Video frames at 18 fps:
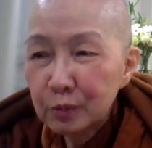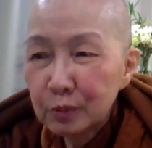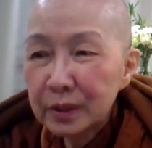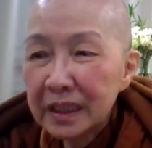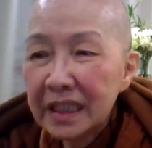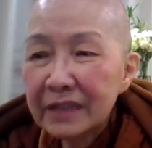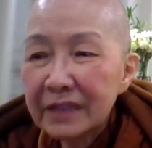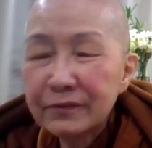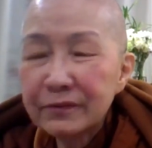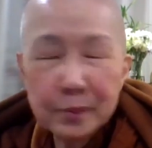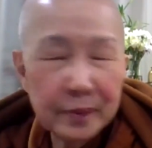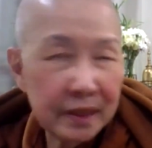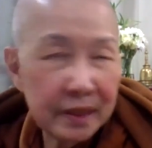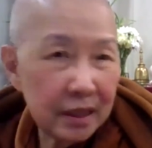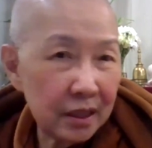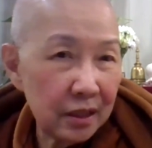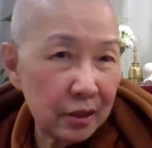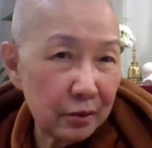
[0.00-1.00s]
We have to
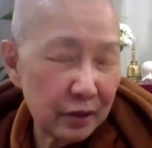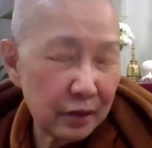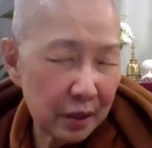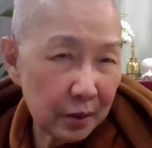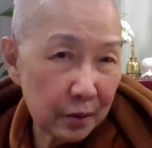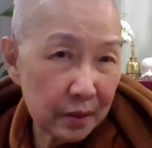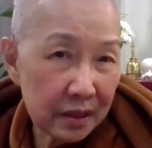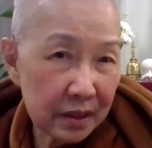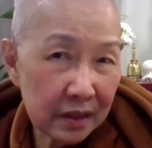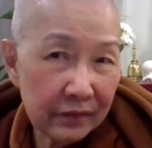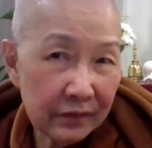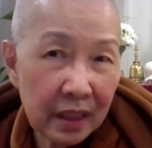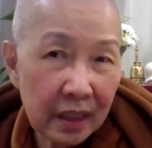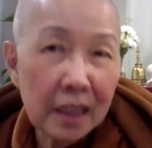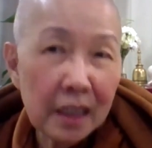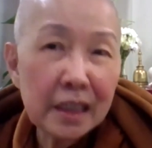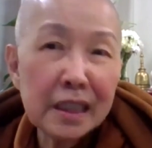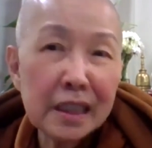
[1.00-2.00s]
be reclusive.
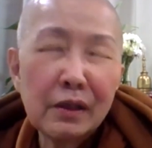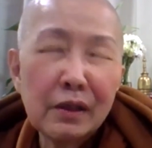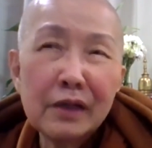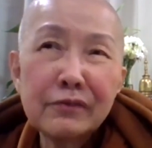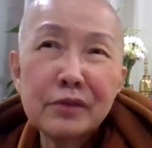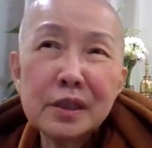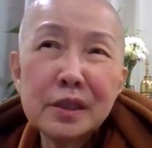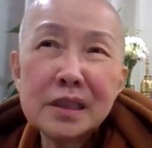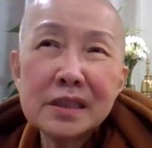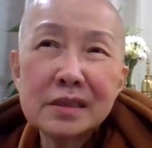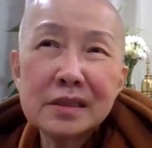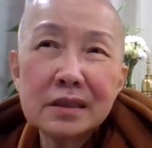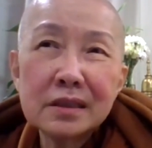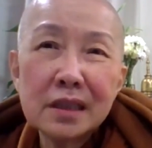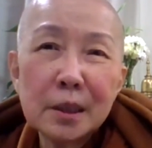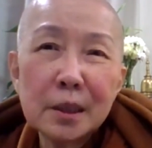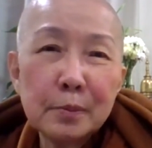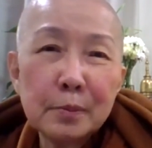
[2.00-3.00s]
Now, of course,
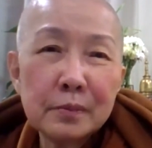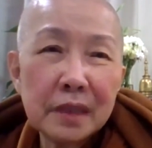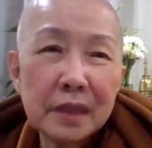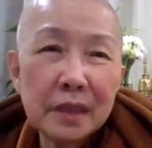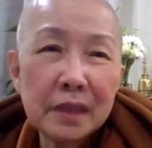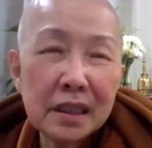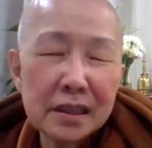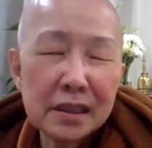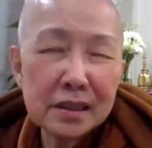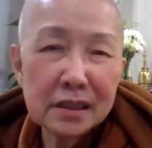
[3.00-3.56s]
as